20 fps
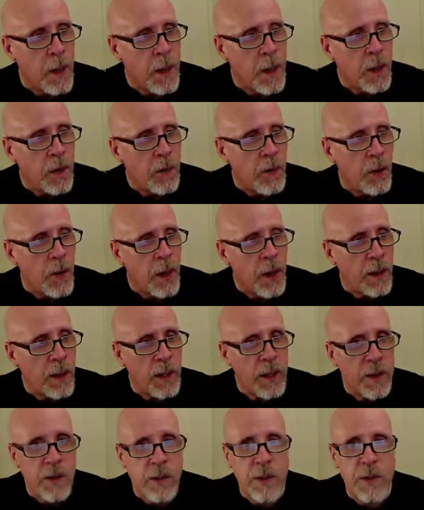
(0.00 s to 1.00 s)
So that
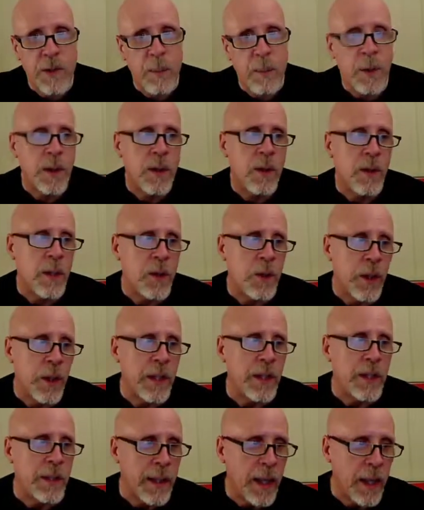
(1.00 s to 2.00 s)
leads to something called a
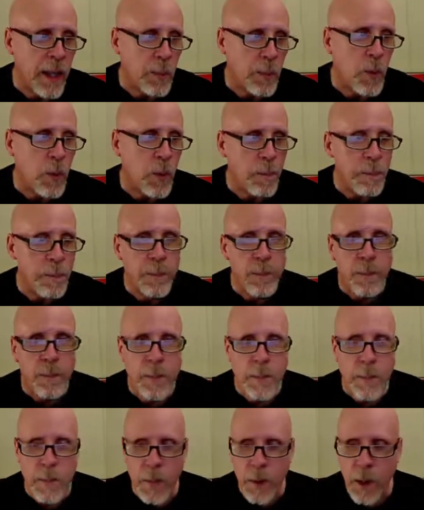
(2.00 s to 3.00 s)
trace table.
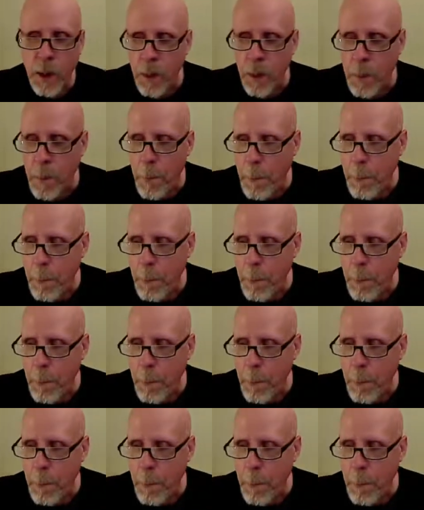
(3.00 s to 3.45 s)
Um,